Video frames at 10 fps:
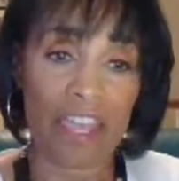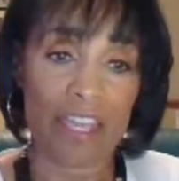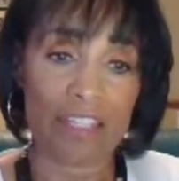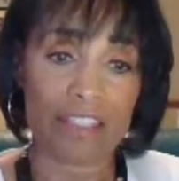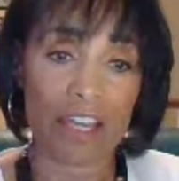
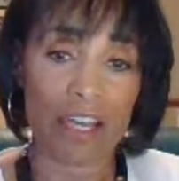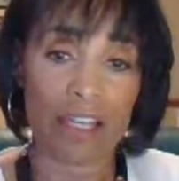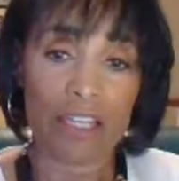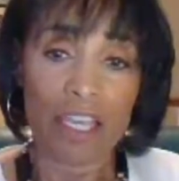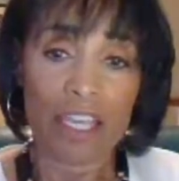And
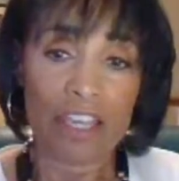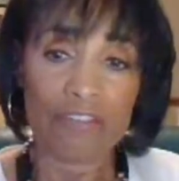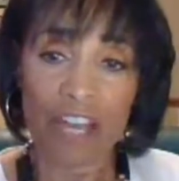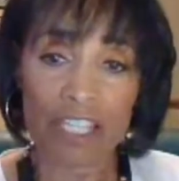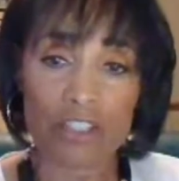
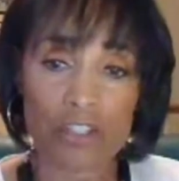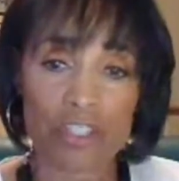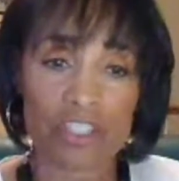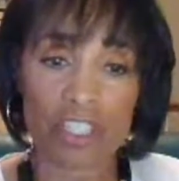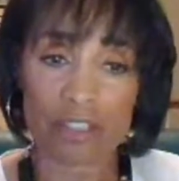if I could
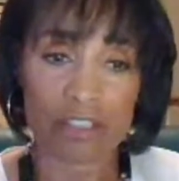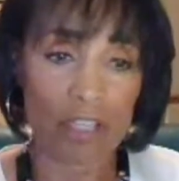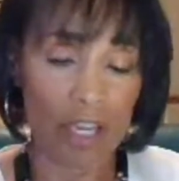just sit,